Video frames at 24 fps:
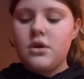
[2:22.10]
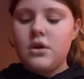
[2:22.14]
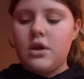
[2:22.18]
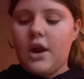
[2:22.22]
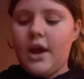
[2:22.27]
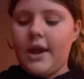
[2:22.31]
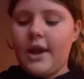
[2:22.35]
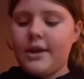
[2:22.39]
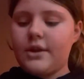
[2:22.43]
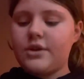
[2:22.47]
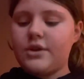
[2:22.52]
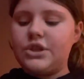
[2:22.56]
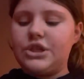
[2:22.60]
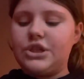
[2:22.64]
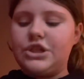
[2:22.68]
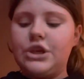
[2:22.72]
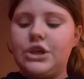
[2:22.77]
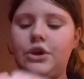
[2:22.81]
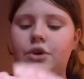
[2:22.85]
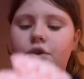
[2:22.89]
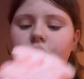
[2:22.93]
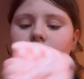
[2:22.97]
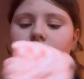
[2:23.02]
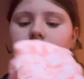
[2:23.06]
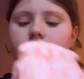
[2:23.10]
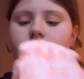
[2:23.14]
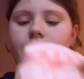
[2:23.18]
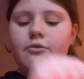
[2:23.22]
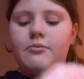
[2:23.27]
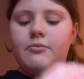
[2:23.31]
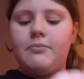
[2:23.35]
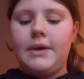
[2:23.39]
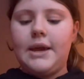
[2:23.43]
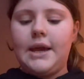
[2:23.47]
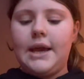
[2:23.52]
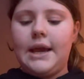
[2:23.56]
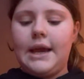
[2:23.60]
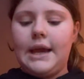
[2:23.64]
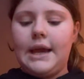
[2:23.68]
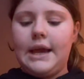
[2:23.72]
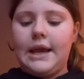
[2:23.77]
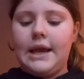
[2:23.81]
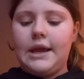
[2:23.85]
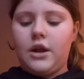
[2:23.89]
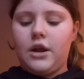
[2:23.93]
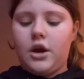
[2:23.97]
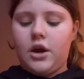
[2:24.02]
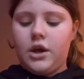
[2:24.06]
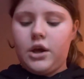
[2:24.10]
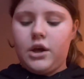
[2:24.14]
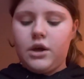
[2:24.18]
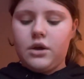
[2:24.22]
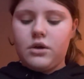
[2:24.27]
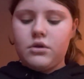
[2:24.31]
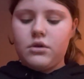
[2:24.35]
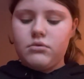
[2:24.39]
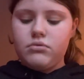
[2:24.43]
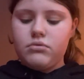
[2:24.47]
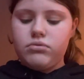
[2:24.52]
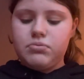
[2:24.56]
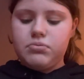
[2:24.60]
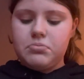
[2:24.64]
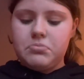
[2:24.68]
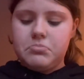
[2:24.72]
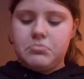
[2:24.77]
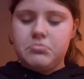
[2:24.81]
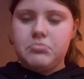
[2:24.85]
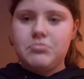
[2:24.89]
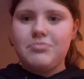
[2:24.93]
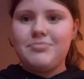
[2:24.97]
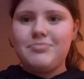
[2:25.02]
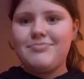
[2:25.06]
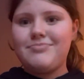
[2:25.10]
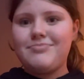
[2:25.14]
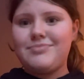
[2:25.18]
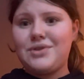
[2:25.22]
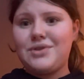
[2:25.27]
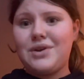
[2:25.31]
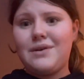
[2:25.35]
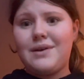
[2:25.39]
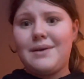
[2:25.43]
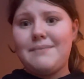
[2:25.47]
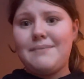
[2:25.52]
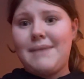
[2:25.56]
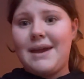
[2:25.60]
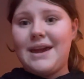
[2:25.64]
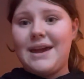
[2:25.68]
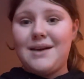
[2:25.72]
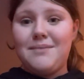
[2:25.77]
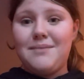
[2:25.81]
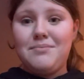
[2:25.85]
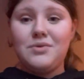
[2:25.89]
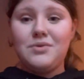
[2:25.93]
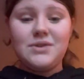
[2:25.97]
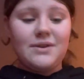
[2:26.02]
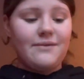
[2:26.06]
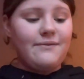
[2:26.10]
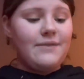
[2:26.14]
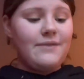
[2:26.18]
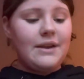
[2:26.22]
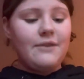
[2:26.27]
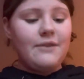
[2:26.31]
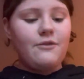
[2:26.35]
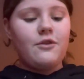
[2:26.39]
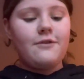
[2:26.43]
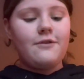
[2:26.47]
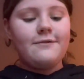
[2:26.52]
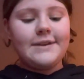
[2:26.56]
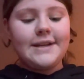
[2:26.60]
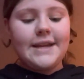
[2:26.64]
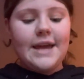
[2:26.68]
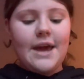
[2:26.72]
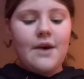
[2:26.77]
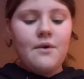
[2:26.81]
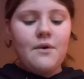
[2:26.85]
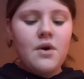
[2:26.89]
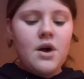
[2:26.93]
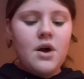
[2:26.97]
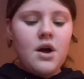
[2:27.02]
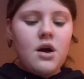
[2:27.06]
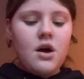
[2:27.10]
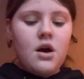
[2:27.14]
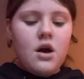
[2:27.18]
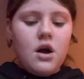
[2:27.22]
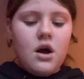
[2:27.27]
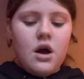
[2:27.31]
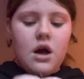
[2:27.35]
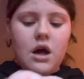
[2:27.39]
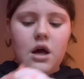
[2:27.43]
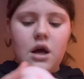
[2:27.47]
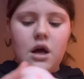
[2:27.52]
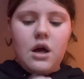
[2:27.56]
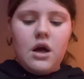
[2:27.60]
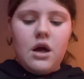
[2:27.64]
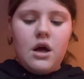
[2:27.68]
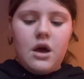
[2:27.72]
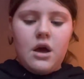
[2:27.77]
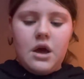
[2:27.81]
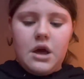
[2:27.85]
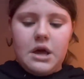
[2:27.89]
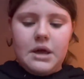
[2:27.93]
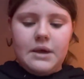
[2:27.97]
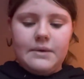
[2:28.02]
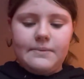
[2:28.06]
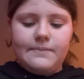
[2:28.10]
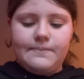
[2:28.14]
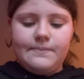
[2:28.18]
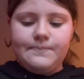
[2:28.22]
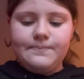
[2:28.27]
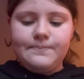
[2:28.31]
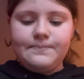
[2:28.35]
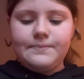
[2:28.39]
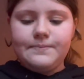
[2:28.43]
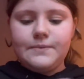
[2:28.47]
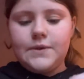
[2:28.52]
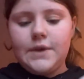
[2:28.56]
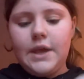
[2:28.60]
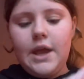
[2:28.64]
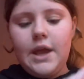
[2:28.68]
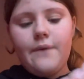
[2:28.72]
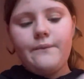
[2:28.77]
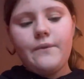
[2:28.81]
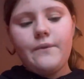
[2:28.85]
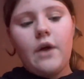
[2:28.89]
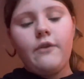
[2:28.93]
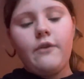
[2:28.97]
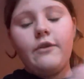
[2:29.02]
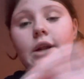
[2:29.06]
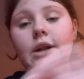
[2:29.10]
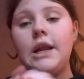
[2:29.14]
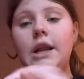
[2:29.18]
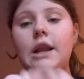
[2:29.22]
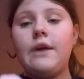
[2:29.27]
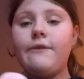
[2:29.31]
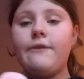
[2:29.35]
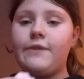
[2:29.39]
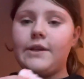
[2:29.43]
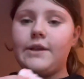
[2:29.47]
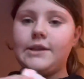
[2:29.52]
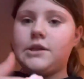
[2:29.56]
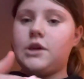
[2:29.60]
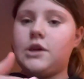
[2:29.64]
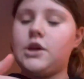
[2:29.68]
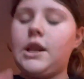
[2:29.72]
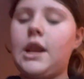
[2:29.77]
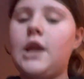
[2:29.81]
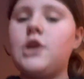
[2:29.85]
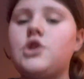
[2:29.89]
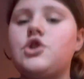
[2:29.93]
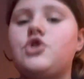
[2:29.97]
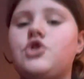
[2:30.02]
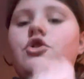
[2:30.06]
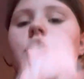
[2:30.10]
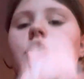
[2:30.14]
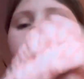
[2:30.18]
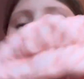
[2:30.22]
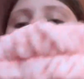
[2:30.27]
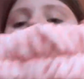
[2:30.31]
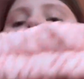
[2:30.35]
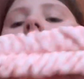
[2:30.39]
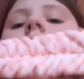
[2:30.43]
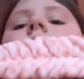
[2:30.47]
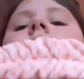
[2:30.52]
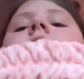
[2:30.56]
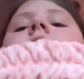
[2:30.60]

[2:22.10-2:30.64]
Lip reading: like, soon of me, like, doing, like, makeup or something for a video. So, yeah, I really love this. I'm going to actually try it on,